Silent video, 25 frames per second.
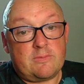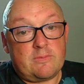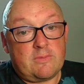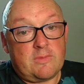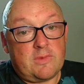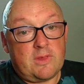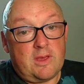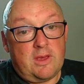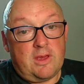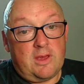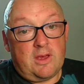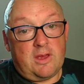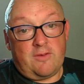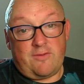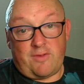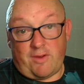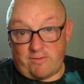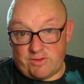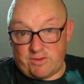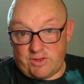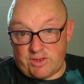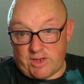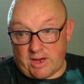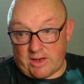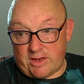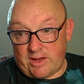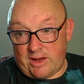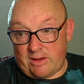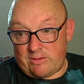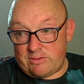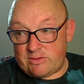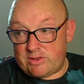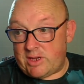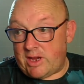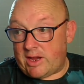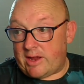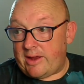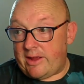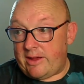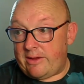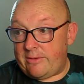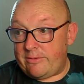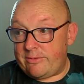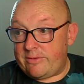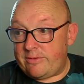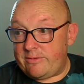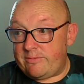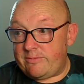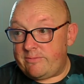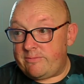If you haven't checked it out, check it
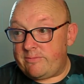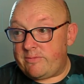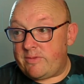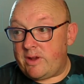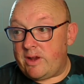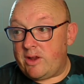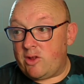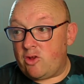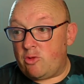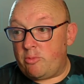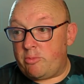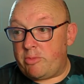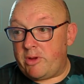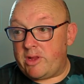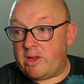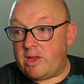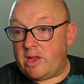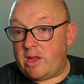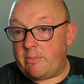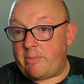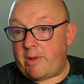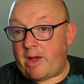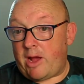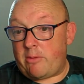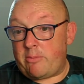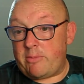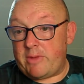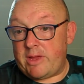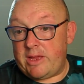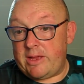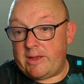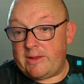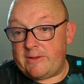out. The link will be in the About Me.